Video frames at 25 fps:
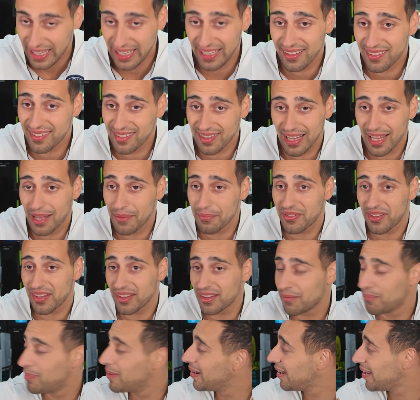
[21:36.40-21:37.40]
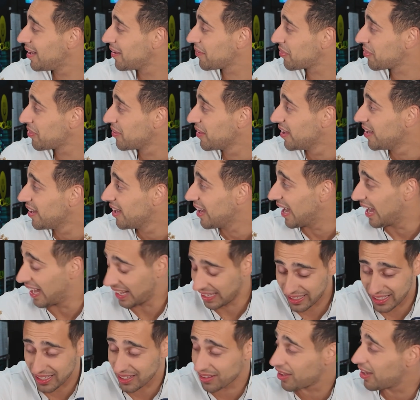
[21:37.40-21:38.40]
Islam's in the bath.
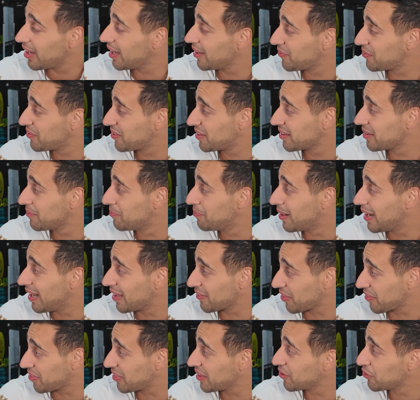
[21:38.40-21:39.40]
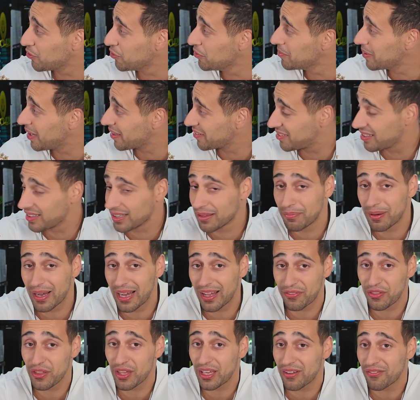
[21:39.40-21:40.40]
Ankalaev's in the bath. I think Umar's in the
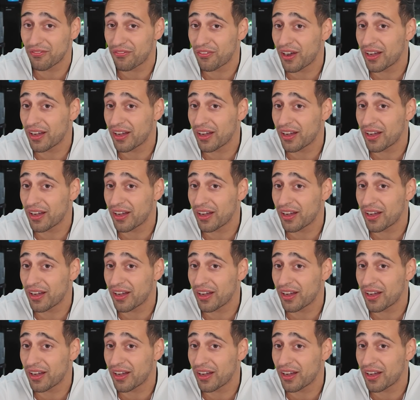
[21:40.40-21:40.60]
bath. You can